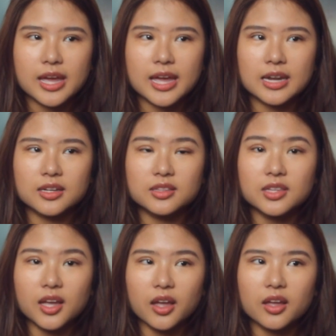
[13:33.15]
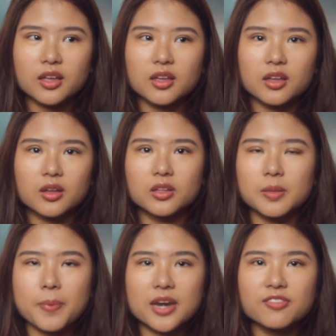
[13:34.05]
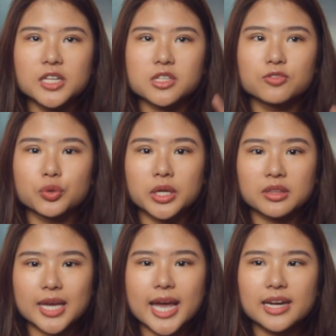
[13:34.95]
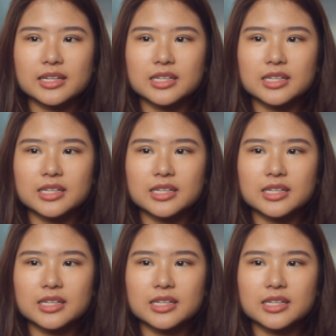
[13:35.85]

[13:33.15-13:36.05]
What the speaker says: and the benefits of doing that